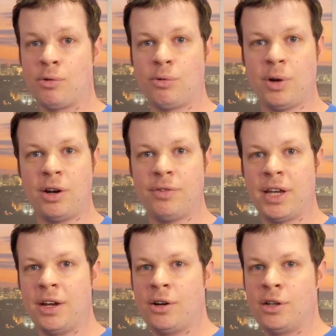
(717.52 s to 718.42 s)
right over
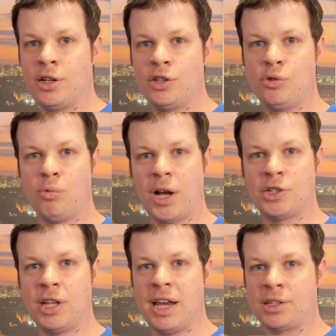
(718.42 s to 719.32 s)
here to
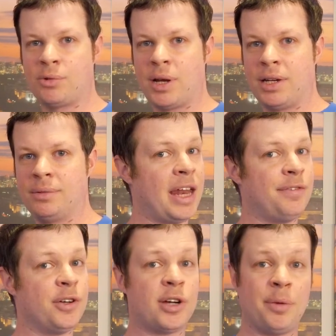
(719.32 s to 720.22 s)
watch the next one. And
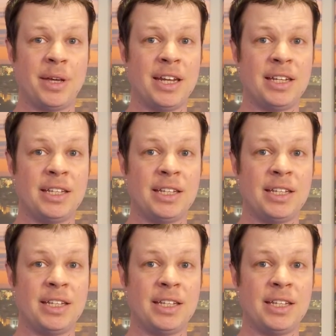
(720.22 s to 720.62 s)
if you're coming to